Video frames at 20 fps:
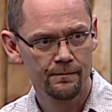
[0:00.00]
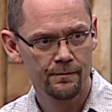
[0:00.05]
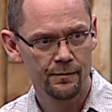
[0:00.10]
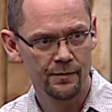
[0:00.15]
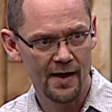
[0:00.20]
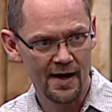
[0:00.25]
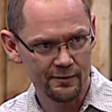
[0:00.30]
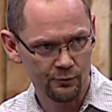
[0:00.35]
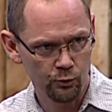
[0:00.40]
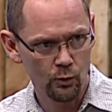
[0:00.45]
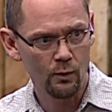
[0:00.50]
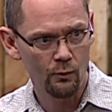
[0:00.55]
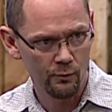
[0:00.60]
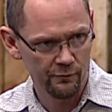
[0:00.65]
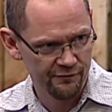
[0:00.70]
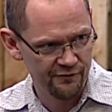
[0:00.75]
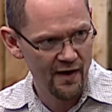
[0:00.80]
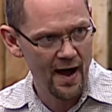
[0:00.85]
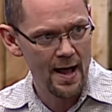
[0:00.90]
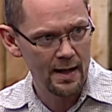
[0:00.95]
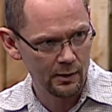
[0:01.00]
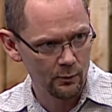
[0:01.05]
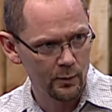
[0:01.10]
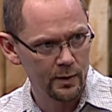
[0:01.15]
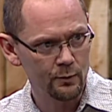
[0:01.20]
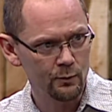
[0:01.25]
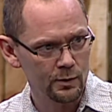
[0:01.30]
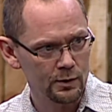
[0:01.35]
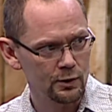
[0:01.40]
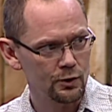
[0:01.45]
That's what
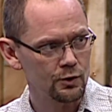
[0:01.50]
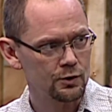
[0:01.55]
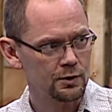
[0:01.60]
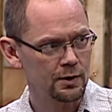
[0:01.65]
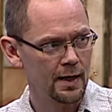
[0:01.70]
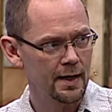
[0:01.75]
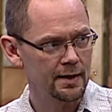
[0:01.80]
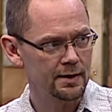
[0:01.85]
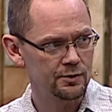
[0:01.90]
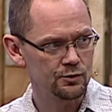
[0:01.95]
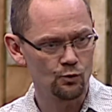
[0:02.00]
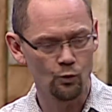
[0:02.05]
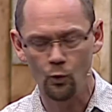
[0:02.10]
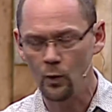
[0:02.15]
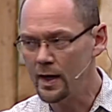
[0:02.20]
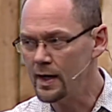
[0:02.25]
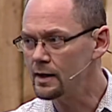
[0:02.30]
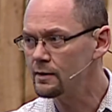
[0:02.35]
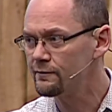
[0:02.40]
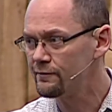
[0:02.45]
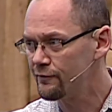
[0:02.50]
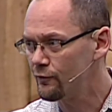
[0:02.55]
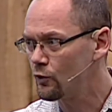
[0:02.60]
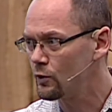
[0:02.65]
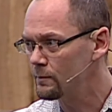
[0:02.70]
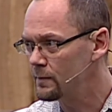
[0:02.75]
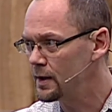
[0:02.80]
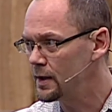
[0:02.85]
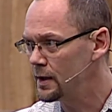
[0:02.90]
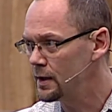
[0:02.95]
following would look like. Wait for
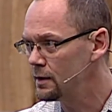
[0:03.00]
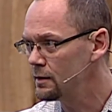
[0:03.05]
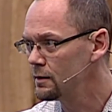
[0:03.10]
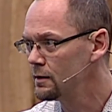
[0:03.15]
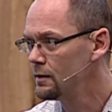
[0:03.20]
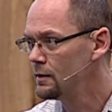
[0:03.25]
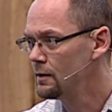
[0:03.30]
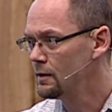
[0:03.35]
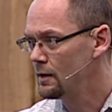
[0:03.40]
me.